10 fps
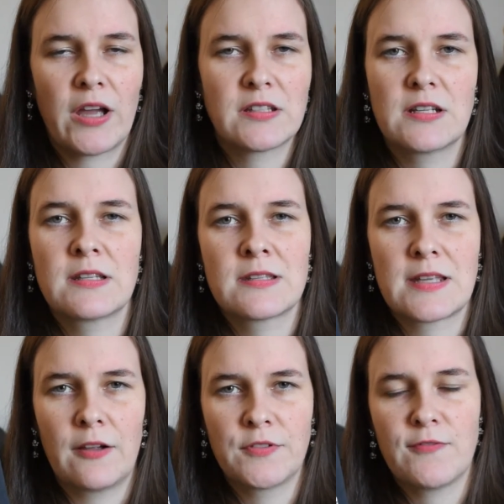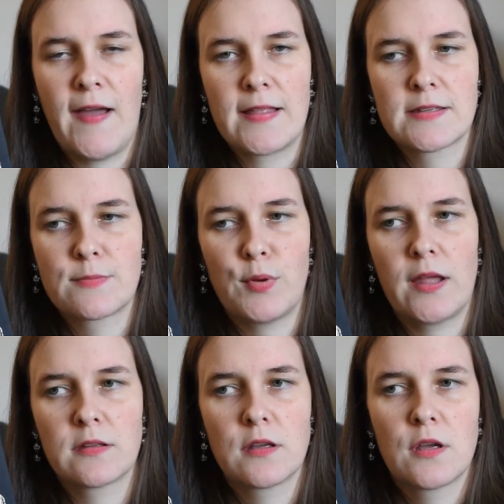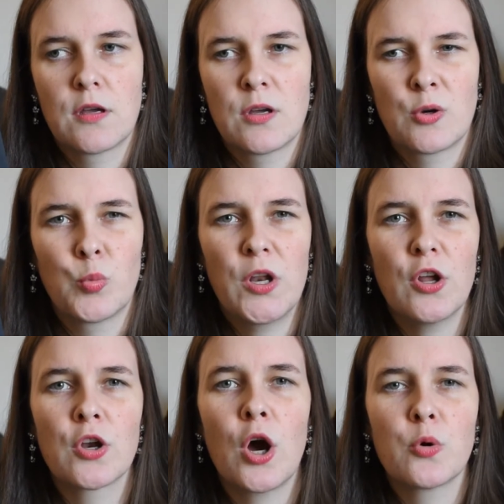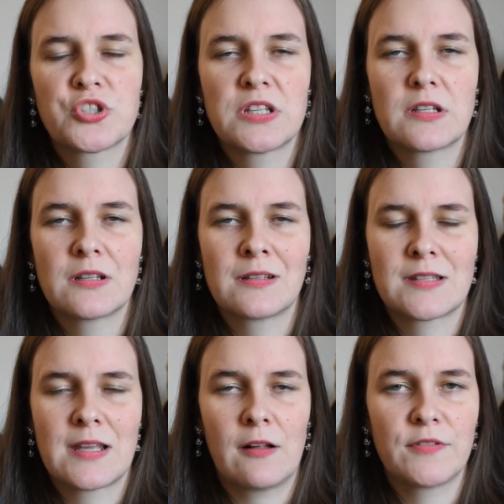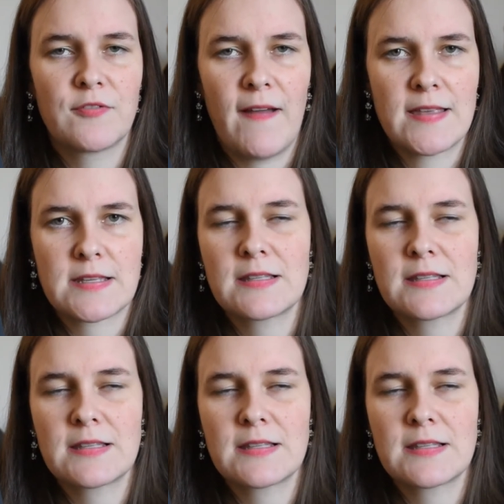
I did it in self-defense. But we don't know she did it in self-defense.